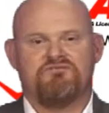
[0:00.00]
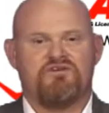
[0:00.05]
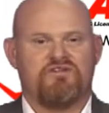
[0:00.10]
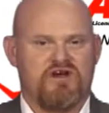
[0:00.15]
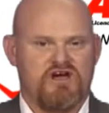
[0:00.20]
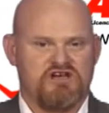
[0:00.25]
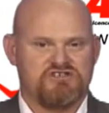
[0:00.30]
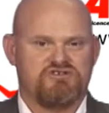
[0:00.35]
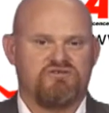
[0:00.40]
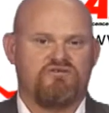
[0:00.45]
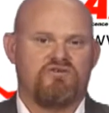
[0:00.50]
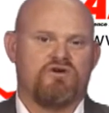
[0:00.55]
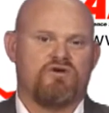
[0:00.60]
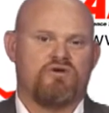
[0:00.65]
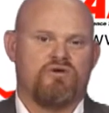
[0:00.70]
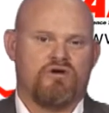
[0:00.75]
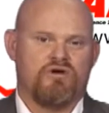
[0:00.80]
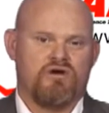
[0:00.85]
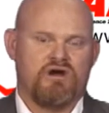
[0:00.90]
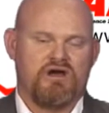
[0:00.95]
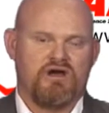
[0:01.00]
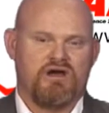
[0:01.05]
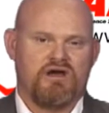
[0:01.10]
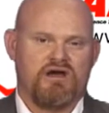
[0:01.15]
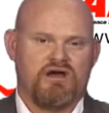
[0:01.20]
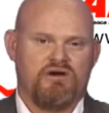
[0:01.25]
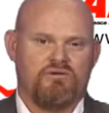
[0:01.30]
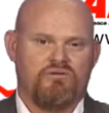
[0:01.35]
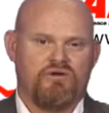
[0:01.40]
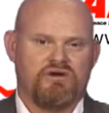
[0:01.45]
For those of you who
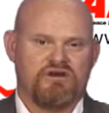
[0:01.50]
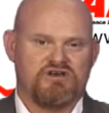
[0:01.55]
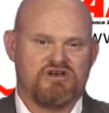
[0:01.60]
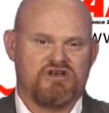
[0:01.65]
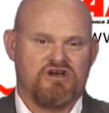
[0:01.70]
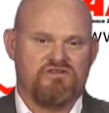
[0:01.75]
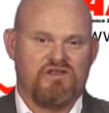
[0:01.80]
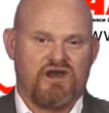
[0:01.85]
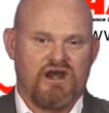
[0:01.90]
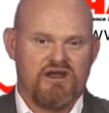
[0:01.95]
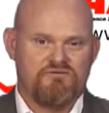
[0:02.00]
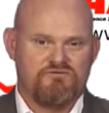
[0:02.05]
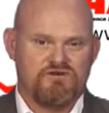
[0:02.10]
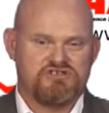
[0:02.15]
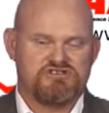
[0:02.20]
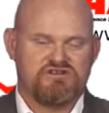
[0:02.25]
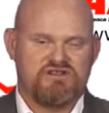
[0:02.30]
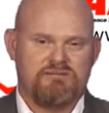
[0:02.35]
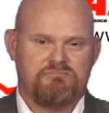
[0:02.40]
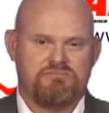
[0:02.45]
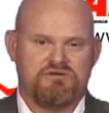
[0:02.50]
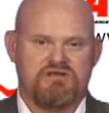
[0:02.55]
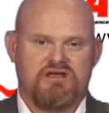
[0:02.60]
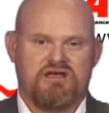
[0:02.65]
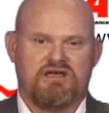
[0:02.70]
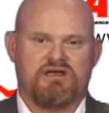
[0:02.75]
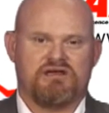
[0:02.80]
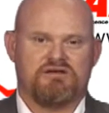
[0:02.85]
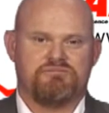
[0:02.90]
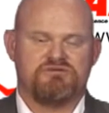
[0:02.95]
are wanting to know the leverage of that
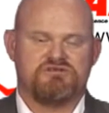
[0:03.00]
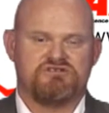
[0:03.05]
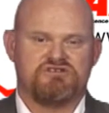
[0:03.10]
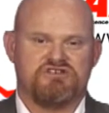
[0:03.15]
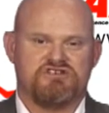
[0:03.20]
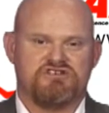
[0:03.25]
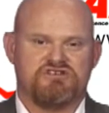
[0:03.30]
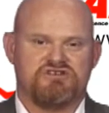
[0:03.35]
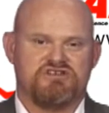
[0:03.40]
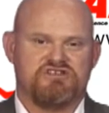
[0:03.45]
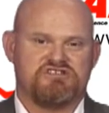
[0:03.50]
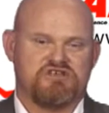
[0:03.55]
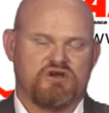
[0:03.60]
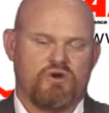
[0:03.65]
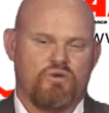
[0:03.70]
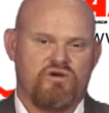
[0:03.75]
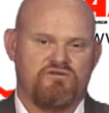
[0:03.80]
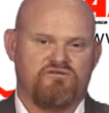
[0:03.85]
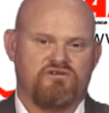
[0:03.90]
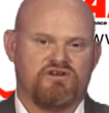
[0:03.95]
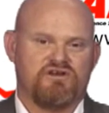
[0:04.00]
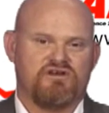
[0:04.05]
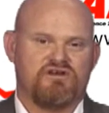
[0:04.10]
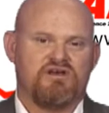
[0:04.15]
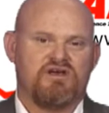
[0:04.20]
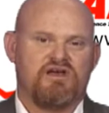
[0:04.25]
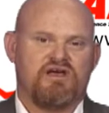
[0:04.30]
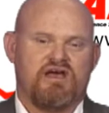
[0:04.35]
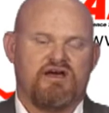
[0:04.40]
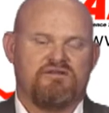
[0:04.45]
particular position, it's equivalent
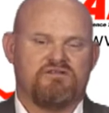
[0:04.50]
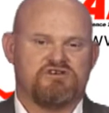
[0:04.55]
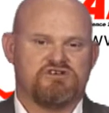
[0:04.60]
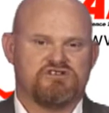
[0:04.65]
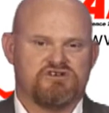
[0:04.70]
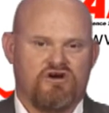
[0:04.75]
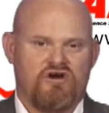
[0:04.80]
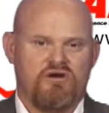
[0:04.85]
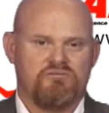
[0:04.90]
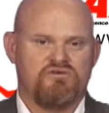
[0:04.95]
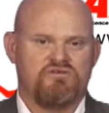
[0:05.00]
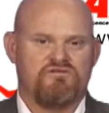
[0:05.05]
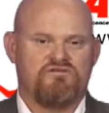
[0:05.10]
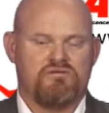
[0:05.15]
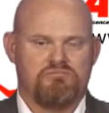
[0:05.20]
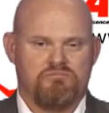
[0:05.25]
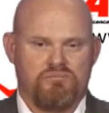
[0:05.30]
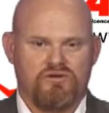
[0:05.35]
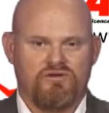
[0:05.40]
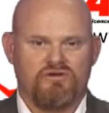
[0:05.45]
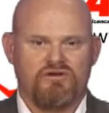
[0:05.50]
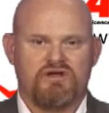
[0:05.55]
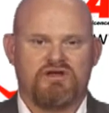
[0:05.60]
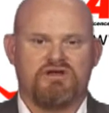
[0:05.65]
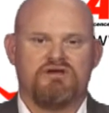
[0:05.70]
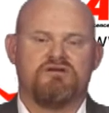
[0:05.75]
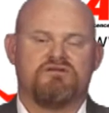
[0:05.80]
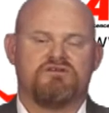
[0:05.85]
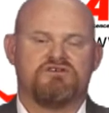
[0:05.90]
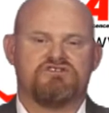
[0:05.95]
at the time of
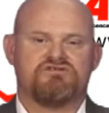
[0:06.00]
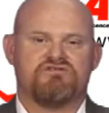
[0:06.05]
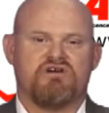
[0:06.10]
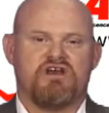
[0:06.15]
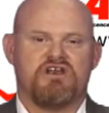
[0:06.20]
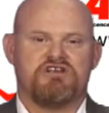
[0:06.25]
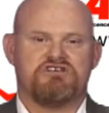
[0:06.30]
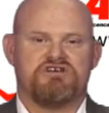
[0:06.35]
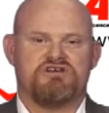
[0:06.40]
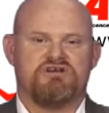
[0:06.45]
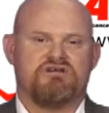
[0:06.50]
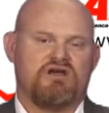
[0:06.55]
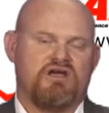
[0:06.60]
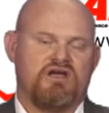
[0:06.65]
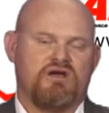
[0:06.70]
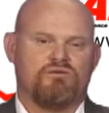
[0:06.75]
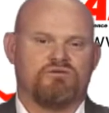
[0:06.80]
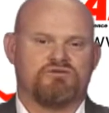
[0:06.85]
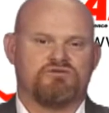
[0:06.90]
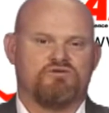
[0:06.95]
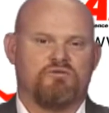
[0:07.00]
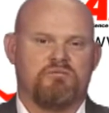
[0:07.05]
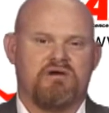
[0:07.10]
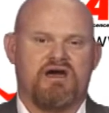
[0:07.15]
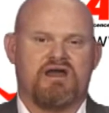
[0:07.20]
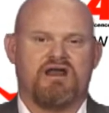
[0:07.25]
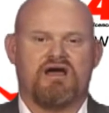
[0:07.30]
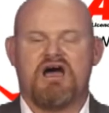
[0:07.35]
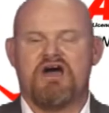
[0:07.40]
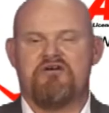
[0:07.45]
employing the strategy equal to
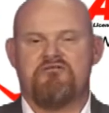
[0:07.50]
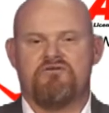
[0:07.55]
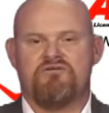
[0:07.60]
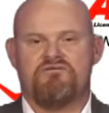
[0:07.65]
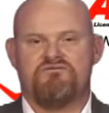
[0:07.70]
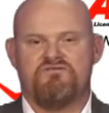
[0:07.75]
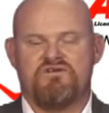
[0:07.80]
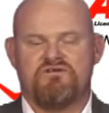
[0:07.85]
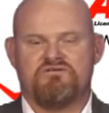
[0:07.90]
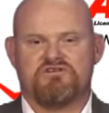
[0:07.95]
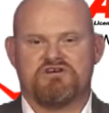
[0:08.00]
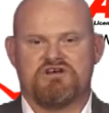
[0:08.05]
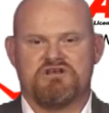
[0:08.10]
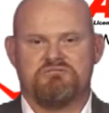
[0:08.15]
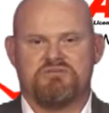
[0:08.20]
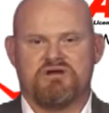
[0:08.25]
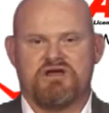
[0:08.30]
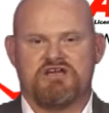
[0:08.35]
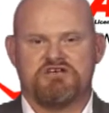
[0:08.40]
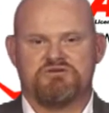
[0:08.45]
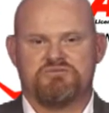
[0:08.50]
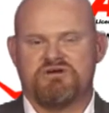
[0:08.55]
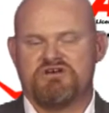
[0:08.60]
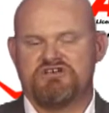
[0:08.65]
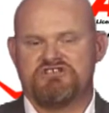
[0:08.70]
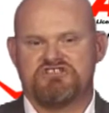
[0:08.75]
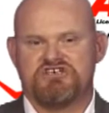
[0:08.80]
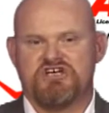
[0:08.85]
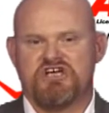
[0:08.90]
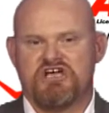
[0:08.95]
about 115
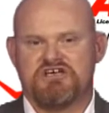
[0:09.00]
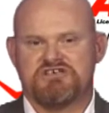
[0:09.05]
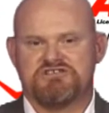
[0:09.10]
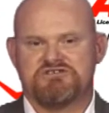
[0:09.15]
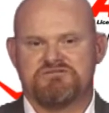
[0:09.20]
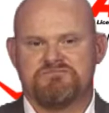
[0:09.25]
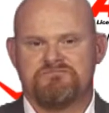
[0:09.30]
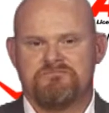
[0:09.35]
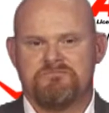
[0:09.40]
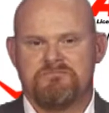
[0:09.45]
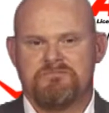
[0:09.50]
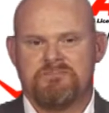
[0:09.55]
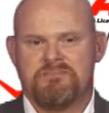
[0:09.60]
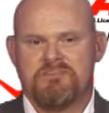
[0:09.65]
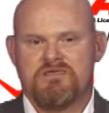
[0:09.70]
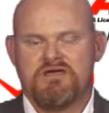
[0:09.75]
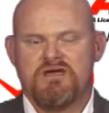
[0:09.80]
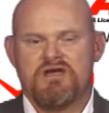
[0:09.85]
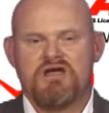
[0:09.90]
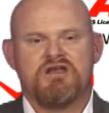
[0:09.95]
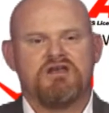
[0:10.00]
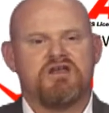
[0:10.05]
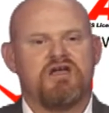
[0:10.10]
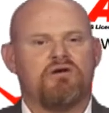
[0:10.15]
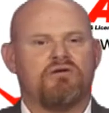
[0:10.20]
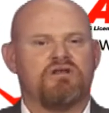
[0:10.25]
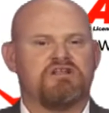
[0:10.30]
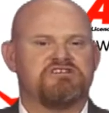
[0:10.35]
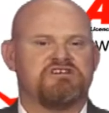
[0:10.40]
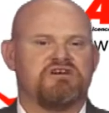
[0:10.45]
BHP shares.
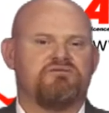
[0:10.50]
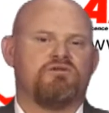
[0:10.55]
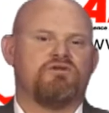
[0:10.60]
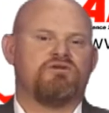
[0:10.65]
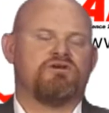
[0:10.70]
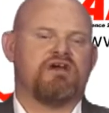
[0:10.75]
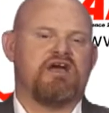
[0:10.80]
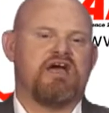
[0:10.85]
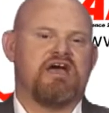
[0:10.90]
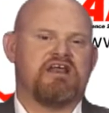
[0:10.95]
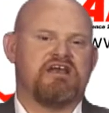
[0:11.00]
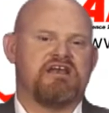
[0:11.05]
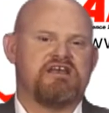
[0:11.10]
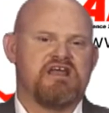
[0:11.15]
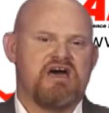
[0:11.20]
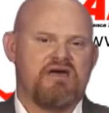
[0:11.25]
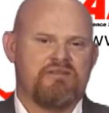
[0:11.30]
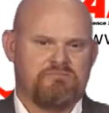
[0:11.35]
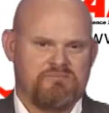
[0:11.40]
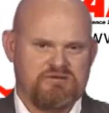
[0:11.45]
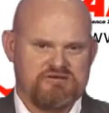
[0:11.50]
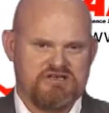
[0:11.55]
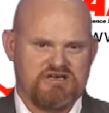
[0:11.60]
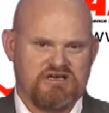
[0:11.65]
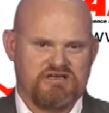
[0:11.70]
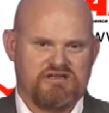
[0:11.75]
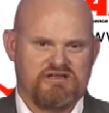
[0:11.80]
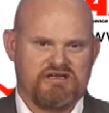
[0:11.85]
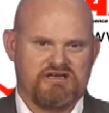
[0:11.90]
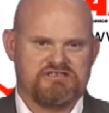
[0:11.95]
Now let's have a look at another
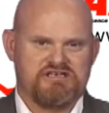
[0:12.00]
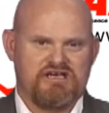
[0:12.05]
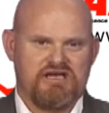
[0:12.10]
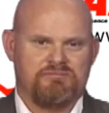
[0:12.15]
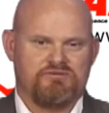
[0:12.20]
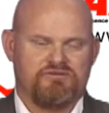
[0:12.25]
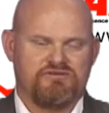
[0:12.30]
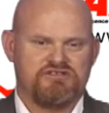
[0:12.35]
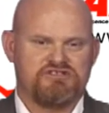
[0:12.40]
particular example.